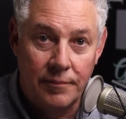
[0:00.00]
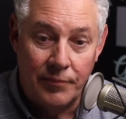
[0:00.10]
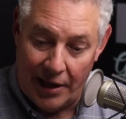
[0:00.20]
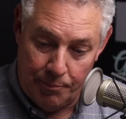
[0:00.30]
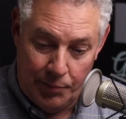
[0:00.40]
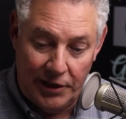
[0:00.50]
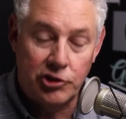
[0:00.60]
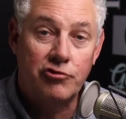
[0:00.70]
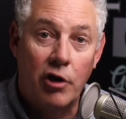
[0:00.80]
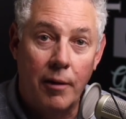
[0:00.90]
They
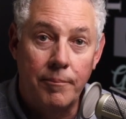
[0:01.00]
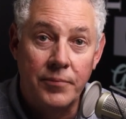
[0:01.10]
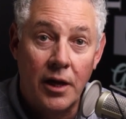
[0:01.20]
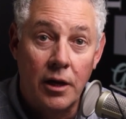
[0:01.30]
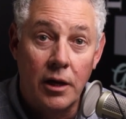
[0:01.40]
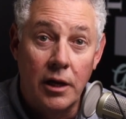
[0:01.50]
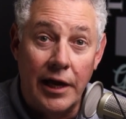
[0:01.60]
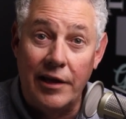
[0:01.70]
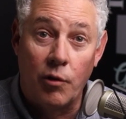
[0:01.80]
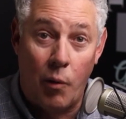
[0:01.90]
impeached Trump
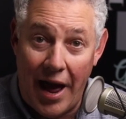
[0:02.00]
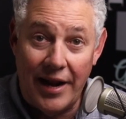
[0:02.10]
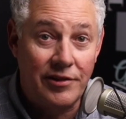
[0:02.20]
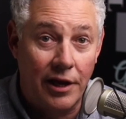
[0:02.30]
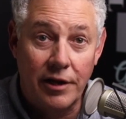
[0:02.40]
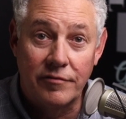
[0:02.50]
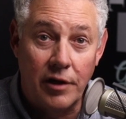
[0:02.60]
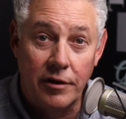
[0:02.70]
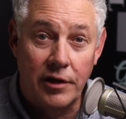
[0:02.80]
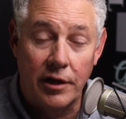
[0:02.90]
either right at the
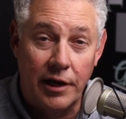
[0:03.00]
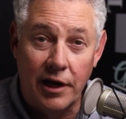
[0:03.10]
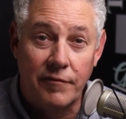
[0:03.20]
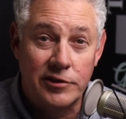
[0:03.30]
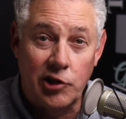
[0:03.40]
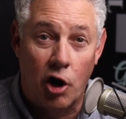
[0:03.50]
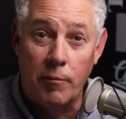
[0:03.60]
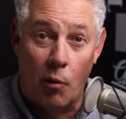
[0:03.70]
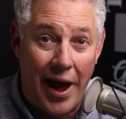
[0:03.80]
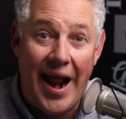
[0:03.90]
end of his
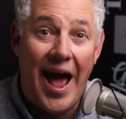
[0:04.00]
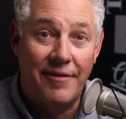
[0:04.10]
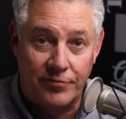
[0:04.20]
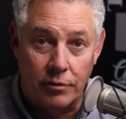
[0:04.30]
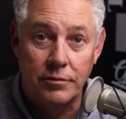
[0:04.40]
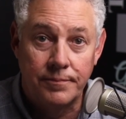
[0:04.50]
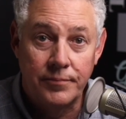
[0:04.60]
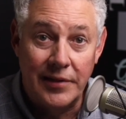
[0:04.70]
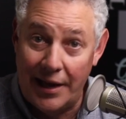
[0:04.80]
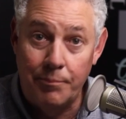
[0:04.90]
term or right after.
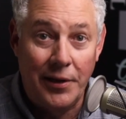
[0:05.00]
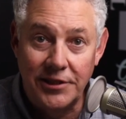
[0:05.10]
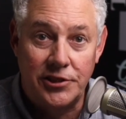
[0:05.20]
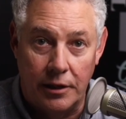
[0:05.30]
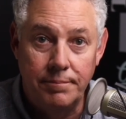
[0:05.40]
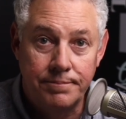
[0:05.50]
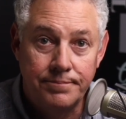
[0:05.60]
They impeached him,